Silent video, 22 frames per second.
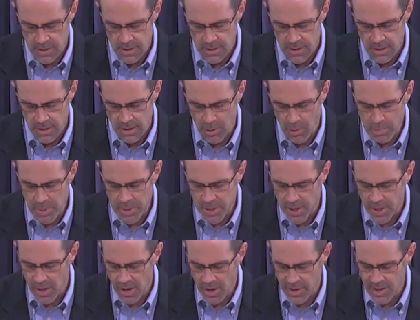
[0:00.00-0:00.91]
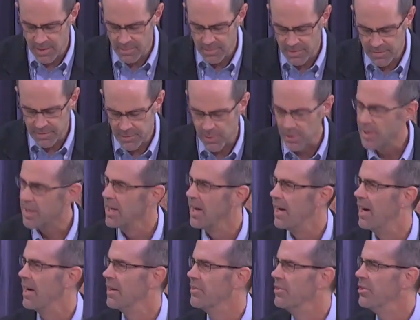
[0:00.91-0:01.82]
Open your heart up before
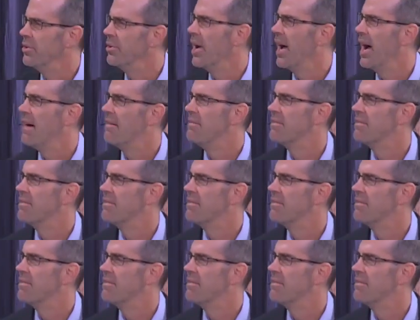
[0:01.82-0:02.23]
God. Do you have a